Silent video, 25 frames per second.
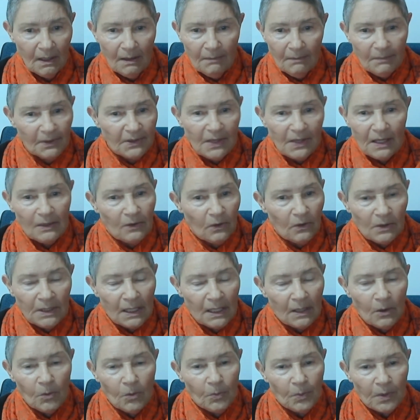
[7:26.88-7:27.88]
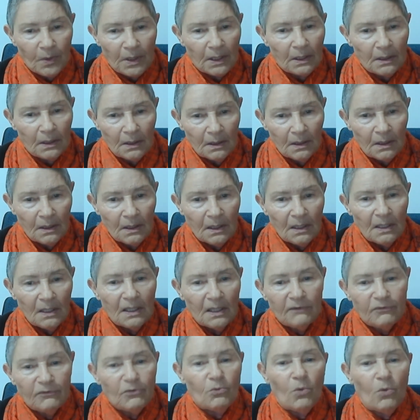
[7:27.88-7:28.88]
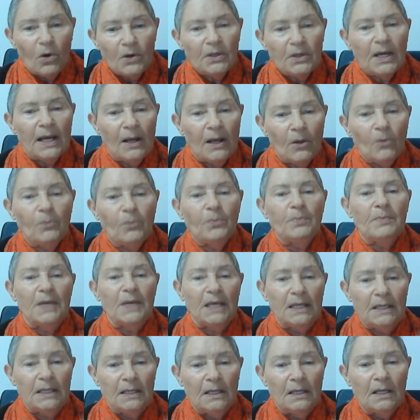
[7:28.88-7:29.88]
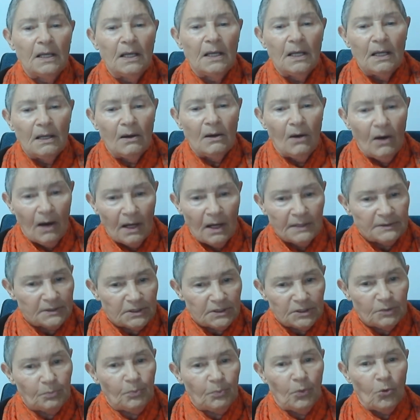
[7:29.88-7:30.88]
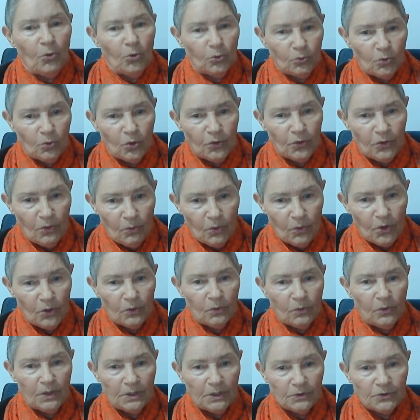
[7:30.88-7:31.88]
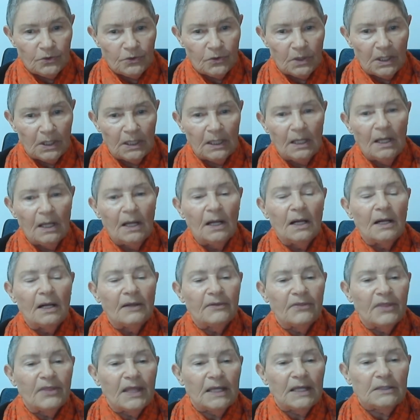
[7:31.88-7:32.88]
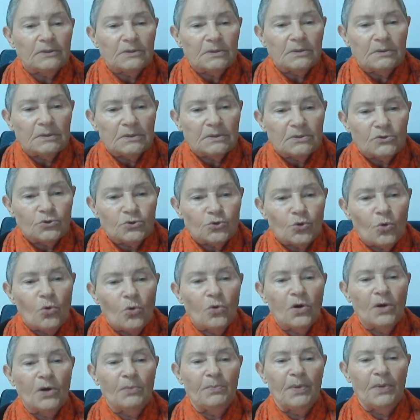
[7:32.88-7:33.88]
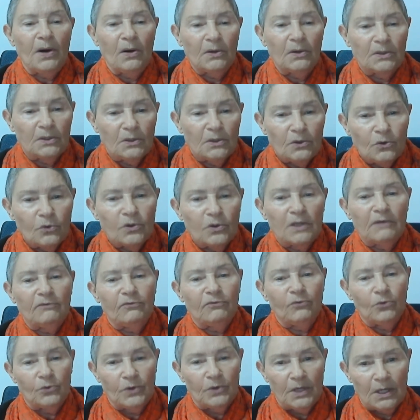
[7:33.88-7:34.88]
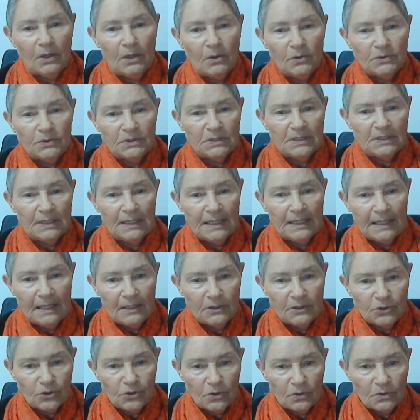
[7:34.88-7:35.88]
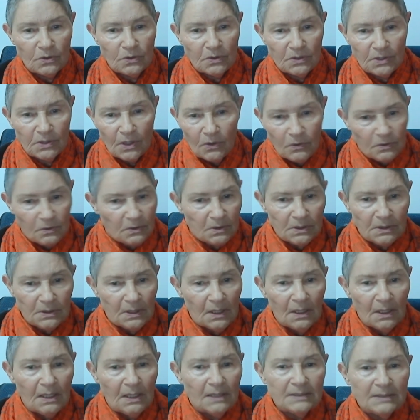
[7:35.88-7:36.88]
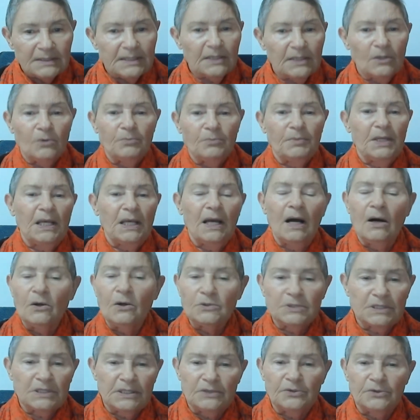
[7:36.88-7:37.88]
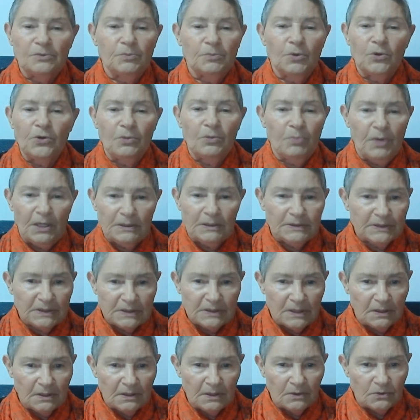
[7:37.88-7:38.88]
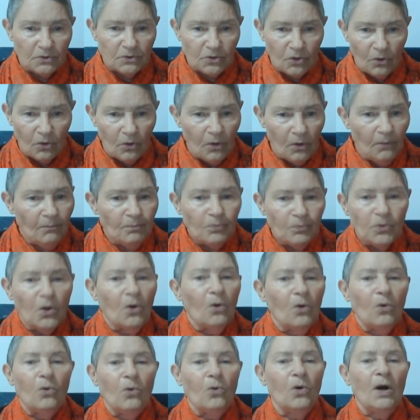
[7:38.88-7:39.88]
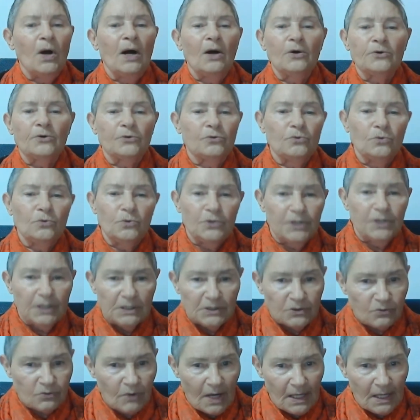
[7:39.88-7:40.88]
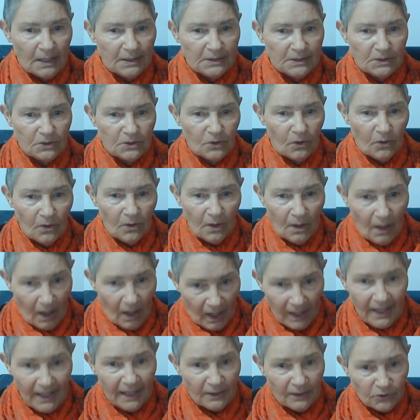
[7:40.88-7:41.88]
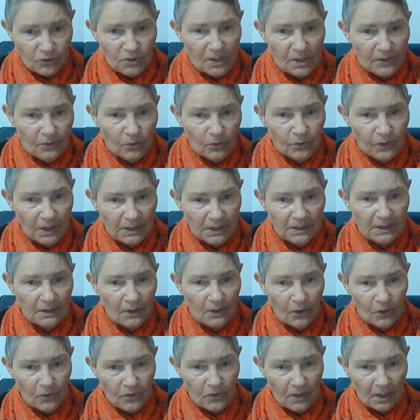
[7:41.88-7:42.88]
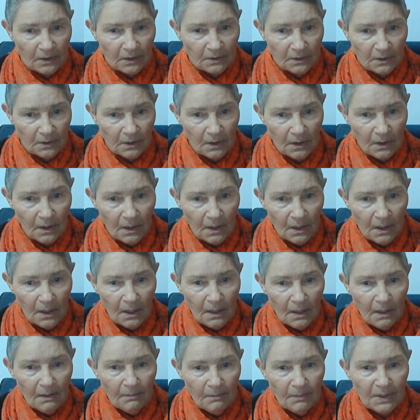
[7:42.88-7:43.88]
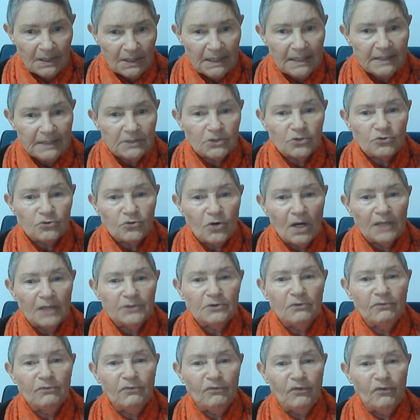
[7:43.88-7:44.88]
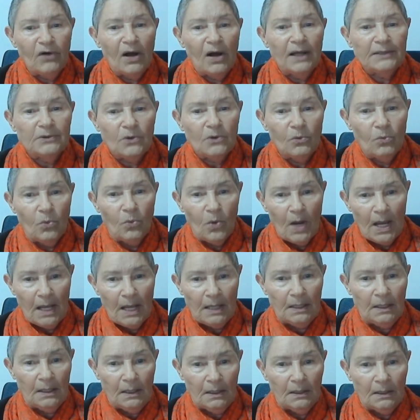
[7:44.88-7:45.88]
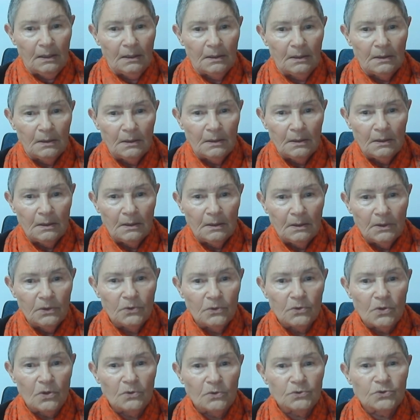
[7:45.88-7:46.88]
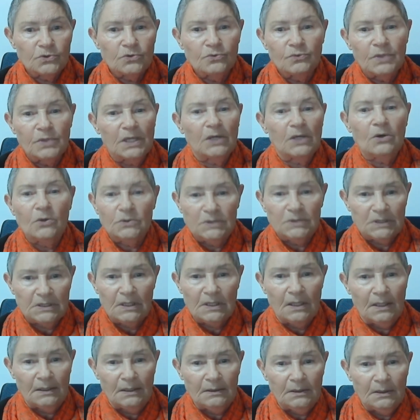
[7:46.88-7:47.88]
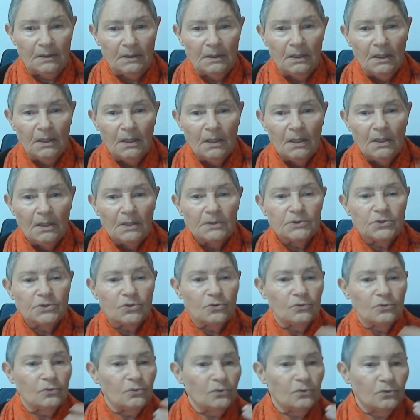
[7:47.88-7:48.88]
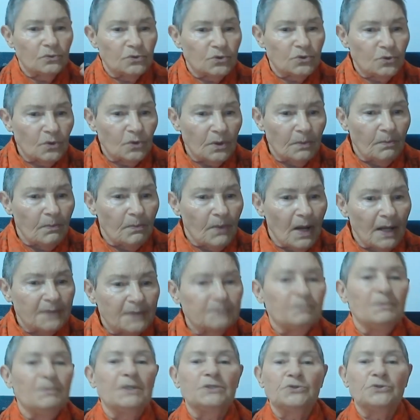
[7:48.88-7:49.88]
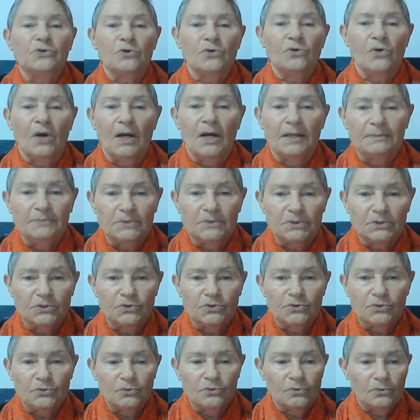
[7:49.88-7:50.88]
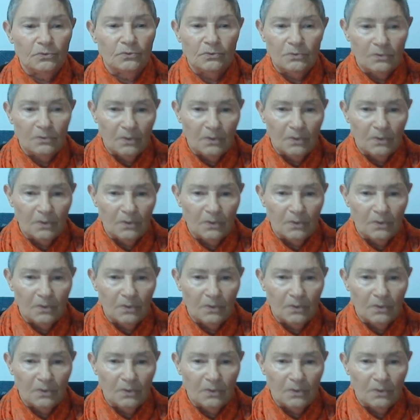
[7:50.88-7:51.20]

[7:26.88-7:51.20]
but they're not helping. If you want to help me and support what the work we're doing, then talk about looking for reconciliation. Don't tell me how terrible the Palestinians are or how cruel the Israelis are. I actually already know that. But let's try to find a way, you know, to reconcile, to admit crimes, to,